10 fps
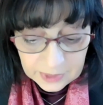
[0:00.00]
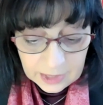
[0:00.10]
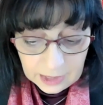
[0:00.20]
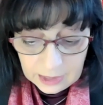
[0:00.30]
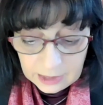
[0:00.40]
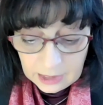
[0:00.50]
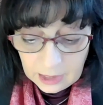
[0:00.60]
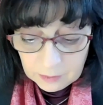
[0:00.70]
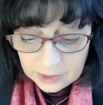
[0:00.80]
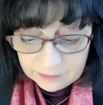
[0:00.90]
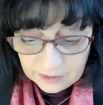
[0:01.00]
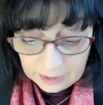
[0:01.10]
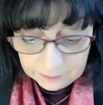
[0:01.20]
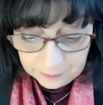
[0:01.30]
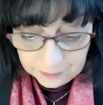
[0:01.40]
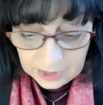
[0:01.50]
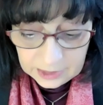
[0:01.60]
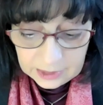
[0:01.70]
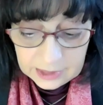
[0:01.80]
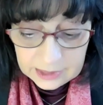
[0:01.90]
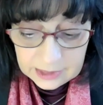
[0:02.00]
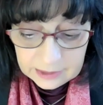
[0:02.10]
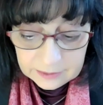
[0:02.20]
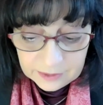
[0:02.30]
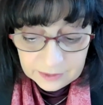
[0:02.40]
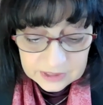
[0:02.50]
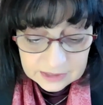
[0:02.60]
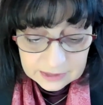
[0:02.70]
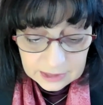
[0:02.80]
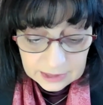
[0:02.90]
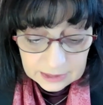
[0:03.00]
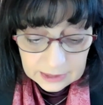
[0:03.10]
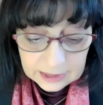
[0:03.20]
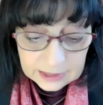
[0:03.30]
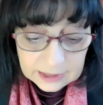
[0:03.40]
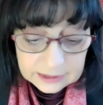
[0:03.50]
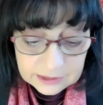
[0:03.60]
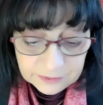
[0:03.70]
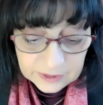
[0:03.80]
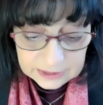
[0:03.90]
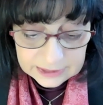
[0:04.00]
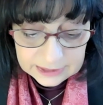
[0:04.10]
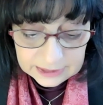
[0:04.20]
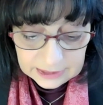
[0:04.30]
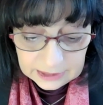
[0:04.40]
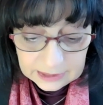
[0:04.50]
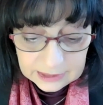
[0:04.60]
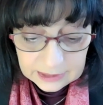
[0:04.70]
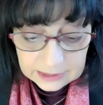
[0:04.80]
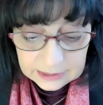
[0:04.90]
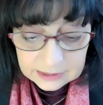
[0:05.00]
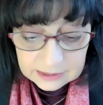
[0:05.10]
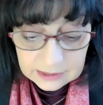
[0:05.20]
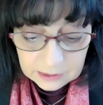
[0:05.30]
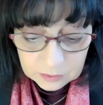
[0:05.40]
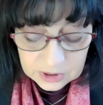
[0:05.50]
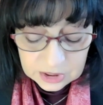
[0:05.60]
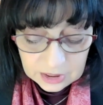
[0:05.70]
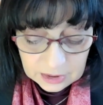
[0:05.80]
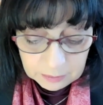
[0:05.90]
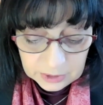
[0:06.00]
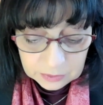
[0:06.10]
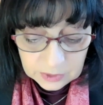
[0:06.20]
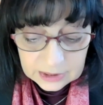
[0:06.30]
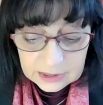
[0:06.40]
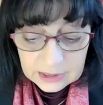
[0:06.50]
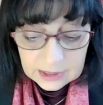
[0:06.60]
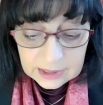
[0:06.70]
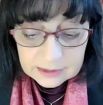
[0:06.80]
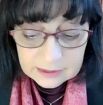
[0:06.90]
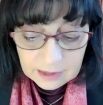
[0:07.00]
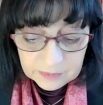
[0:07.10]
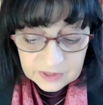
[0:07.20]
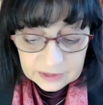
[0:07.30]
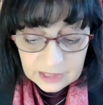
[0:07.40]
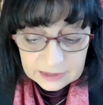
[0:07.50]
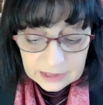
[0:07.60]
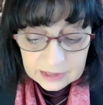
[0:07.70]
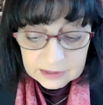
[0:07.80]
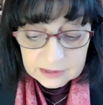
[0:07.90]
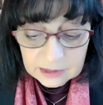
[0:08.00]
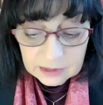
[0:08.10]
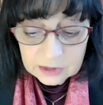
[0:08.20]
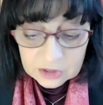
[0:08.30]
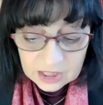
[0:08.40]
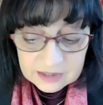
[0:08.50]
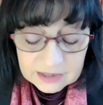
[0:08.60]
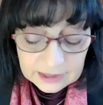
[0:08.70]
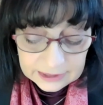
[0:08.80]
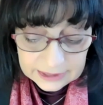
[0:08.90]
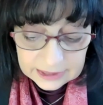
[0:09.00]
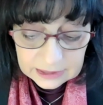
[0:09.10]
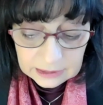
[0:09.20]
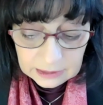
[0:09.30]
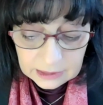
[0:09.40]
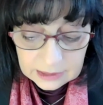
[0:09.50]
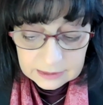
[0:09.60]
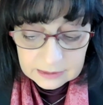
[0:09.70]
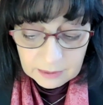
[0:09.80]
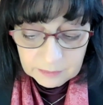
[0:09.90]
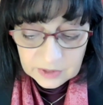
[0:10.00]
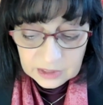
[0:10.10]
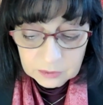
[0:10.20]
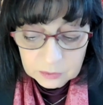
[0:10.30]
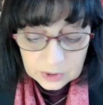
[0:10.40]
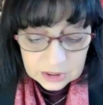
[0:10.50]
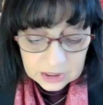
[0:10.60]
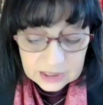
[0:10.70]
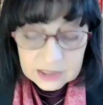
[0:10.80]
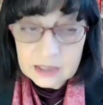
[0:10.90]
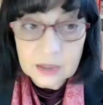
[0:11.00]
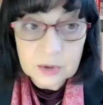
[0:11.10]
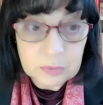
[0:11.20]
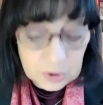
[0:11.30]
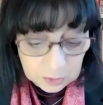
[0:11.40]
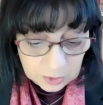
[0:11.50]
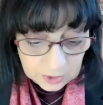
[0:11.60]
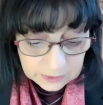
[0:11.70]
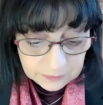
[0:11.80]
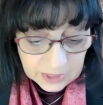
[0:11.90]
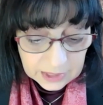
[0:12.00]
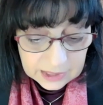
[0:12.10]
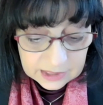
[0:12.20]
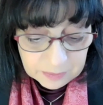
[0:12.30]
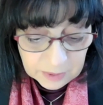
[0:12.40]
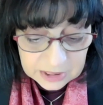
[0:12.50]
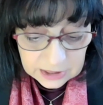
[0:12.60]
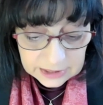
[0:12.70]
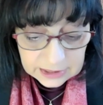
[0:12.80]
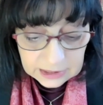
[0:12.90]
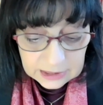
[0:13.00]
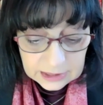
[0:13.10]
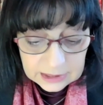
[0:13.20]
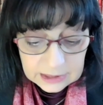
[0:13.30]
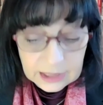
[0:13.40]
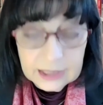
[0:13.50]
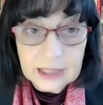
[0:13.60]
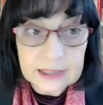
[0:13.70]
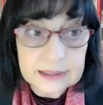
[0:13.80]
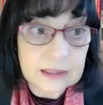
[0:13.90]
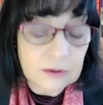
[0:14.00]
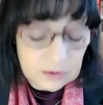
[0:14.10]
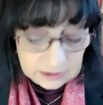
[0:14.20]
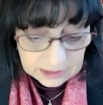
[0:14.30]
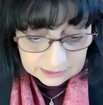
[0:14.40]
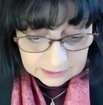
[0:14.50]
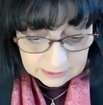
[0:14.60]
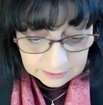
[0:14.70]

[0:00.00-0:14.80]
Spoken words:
However, there is still a difficulty in distinguishing between something that is just clean and something which is pure, especially in a cultic context.